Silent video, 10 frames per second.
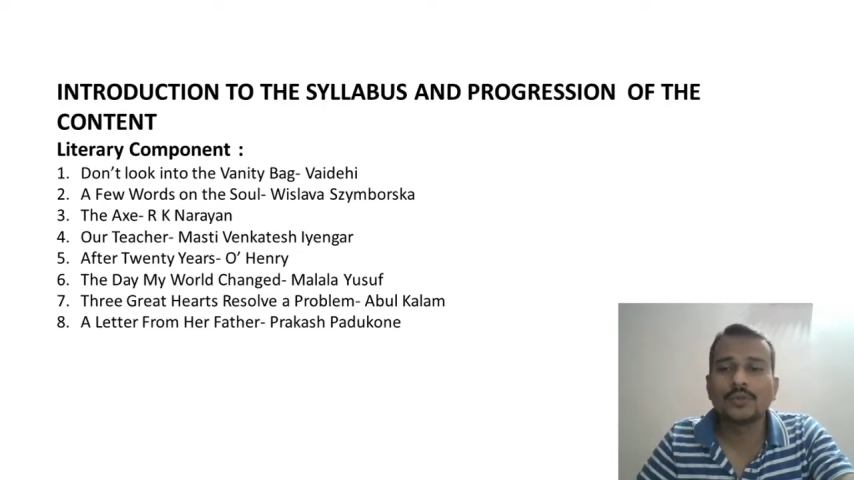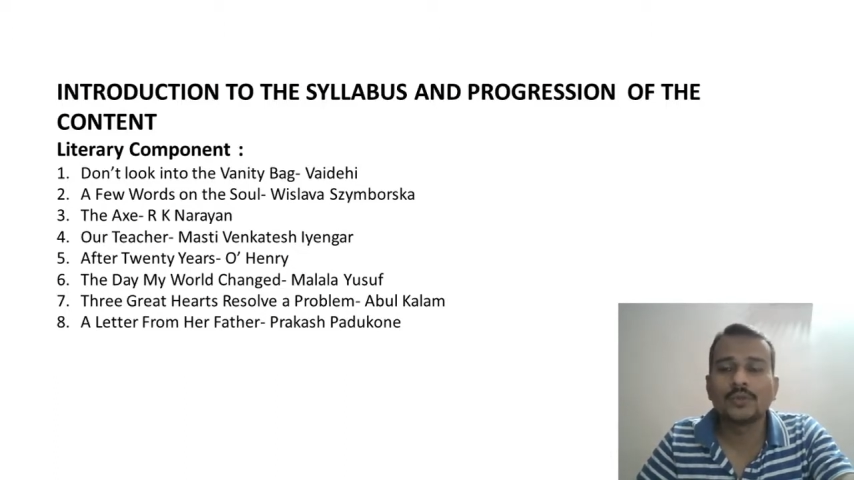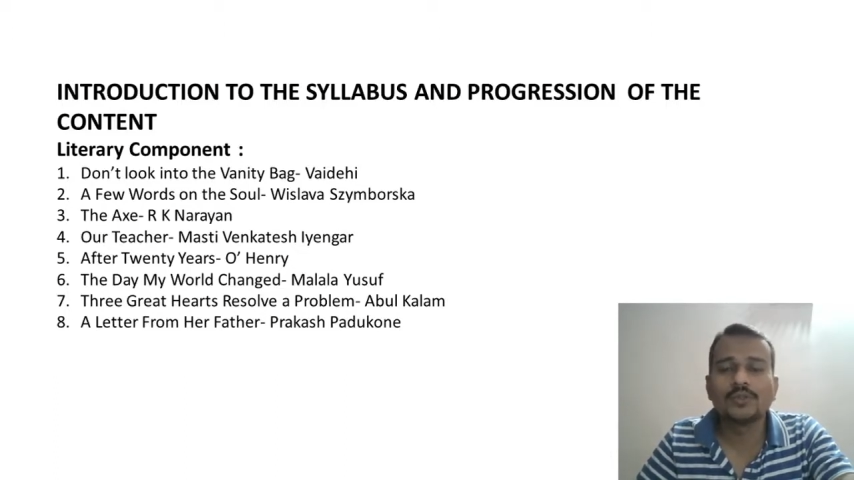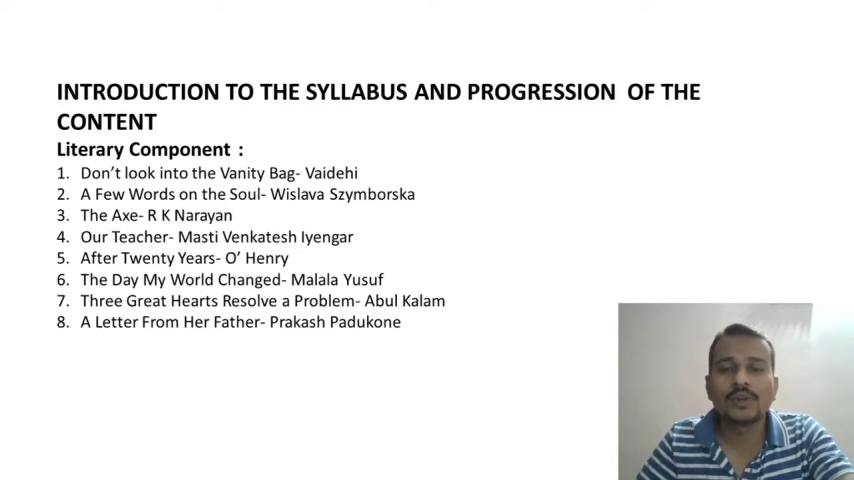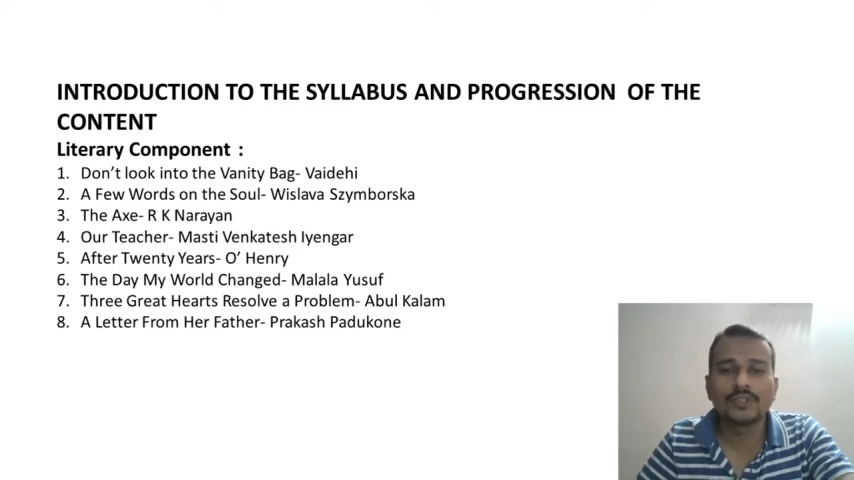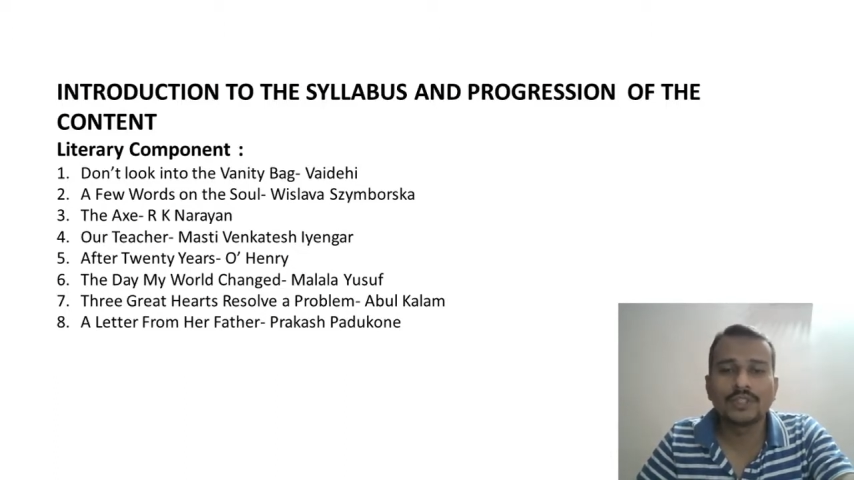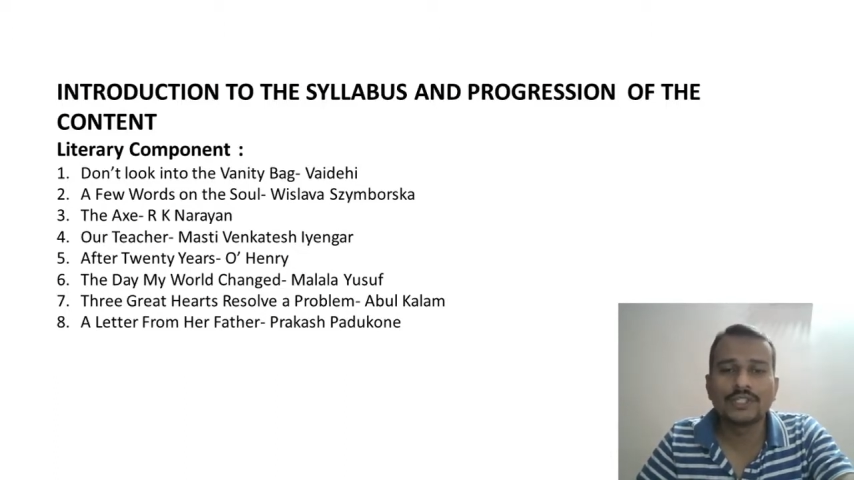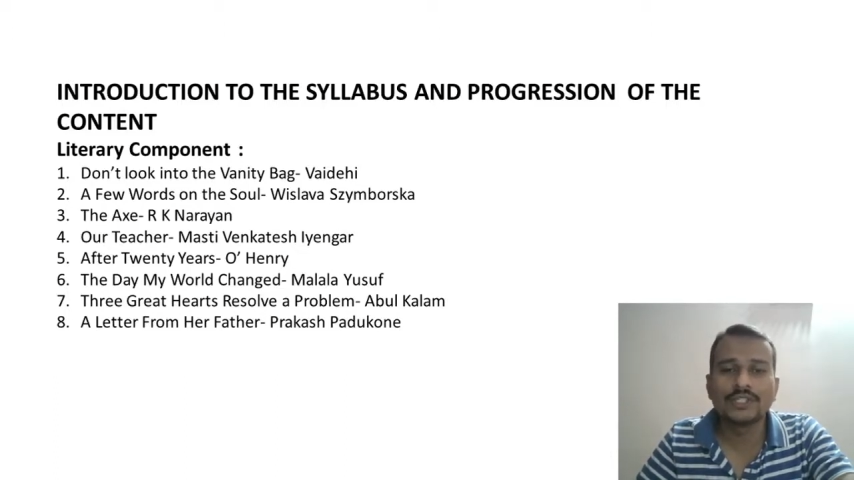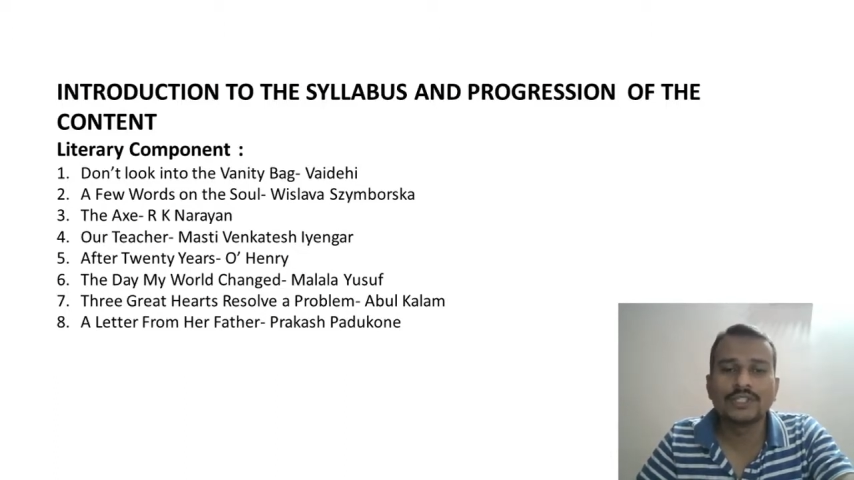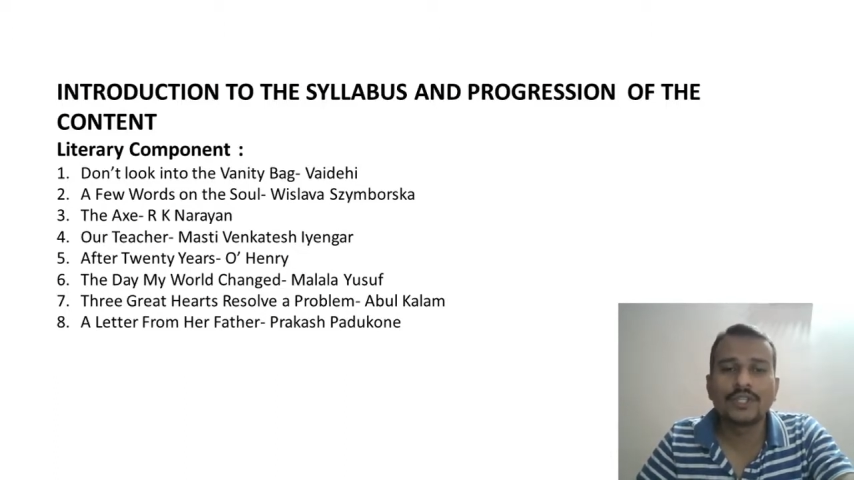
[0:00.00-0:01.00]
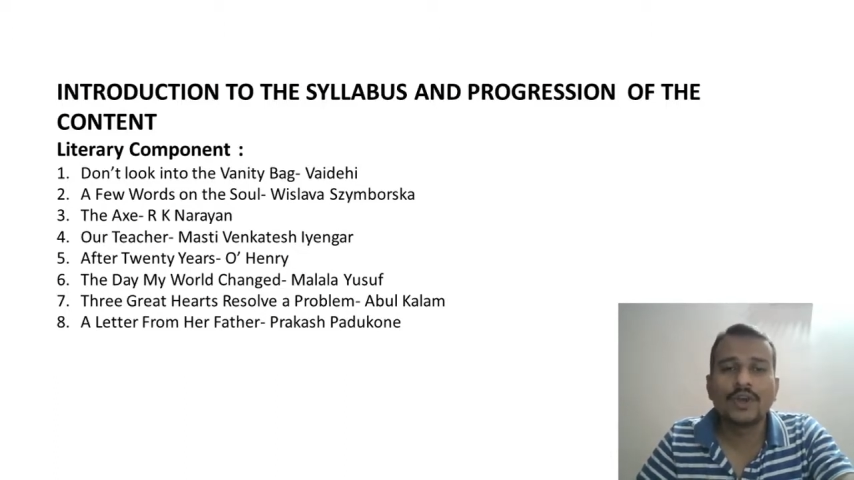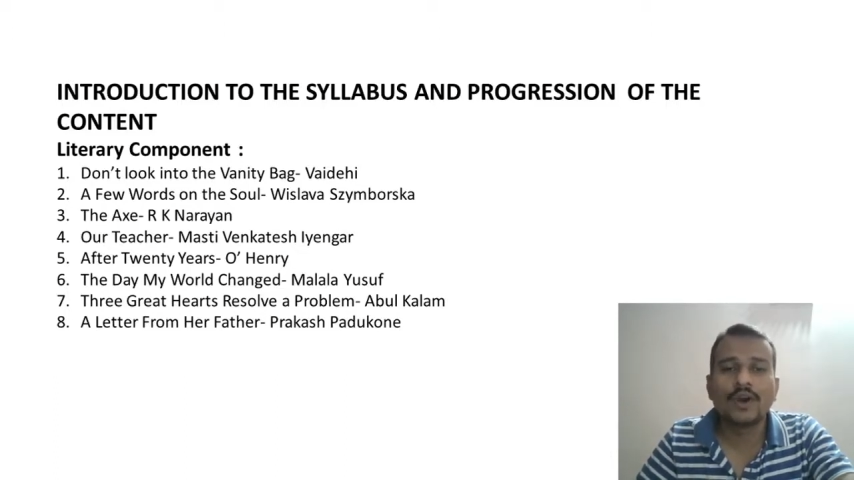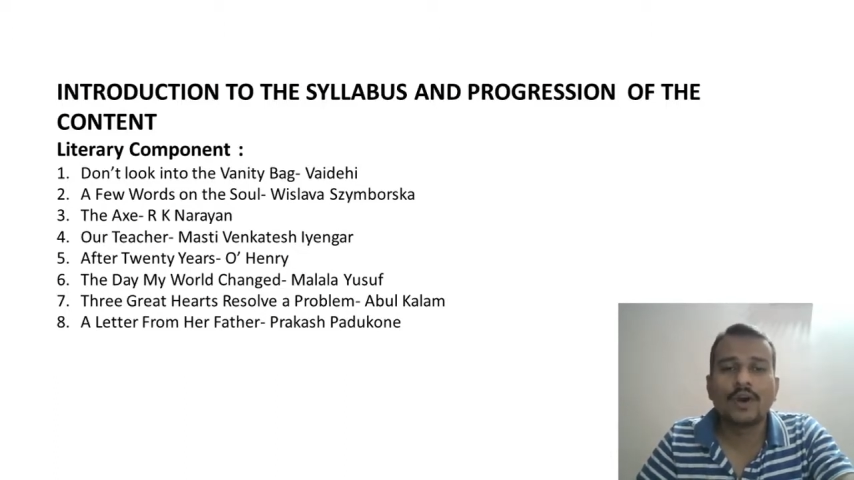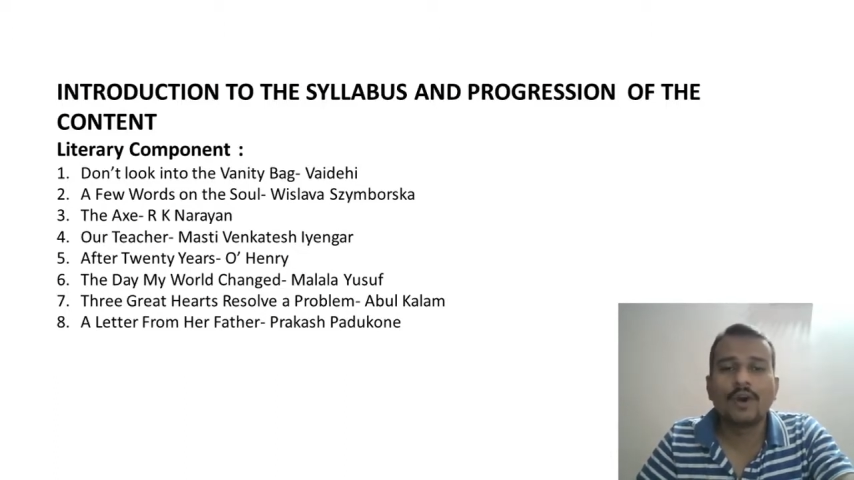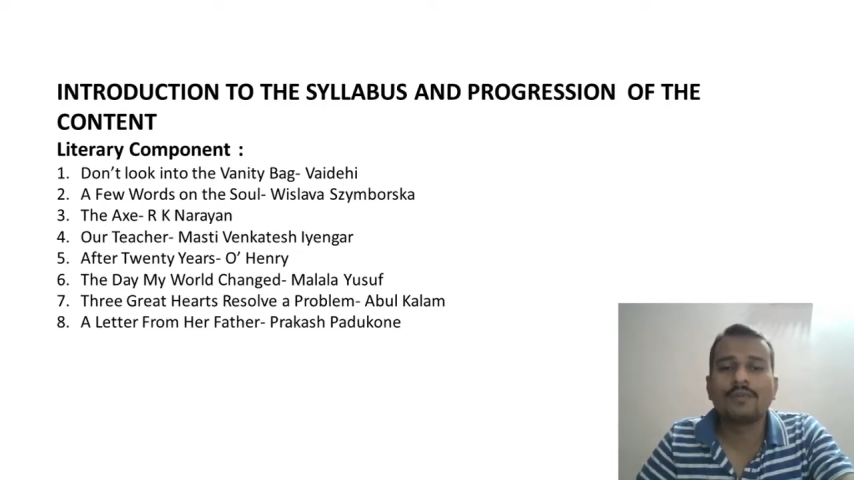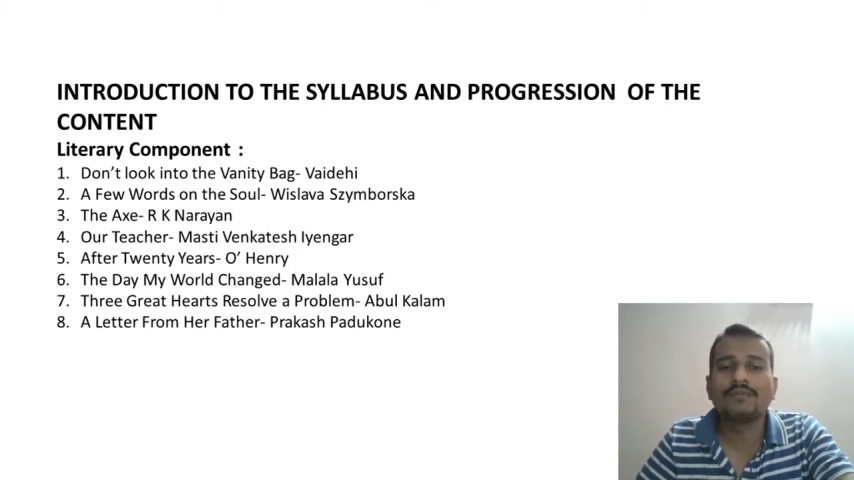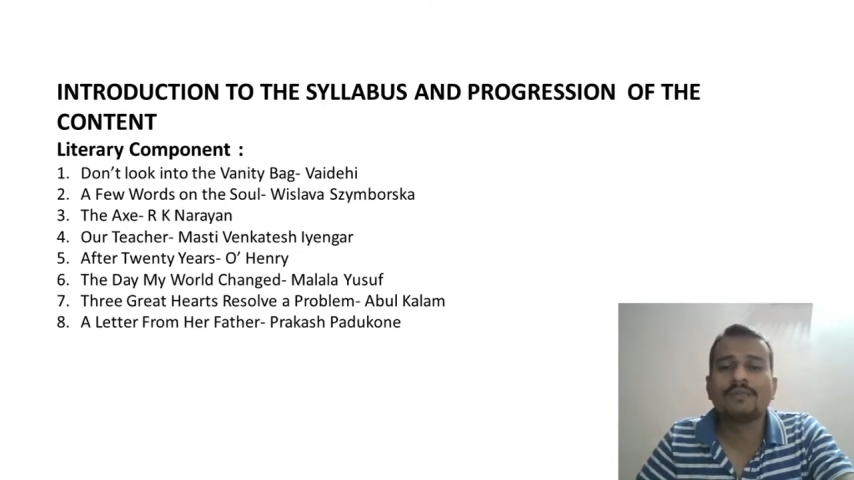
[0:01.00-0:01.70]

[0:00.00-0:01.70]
two daughters of